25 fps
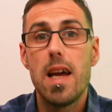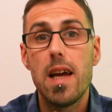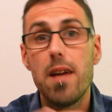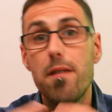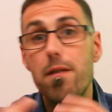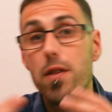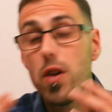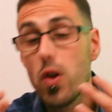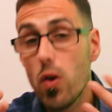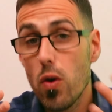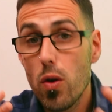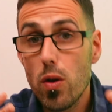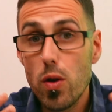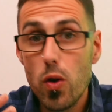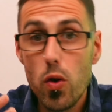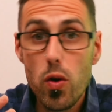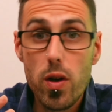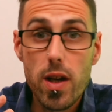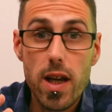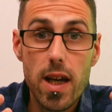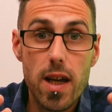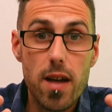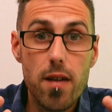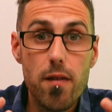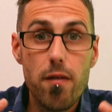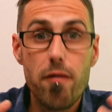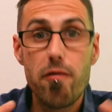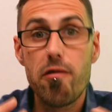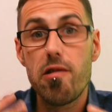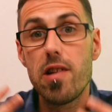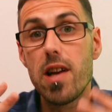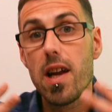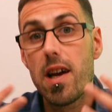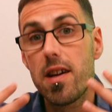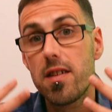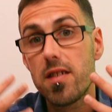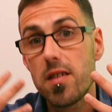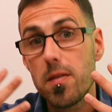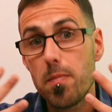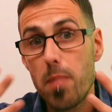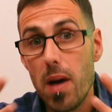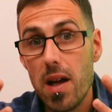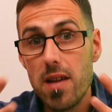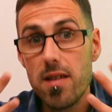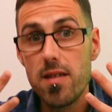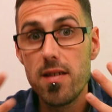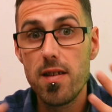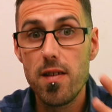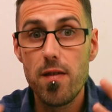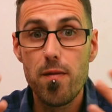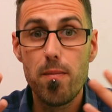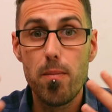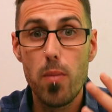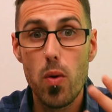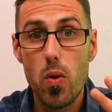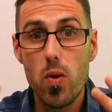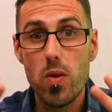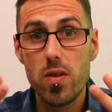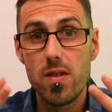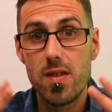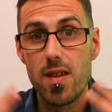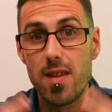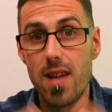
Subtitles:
If you're looking for an expansive mortar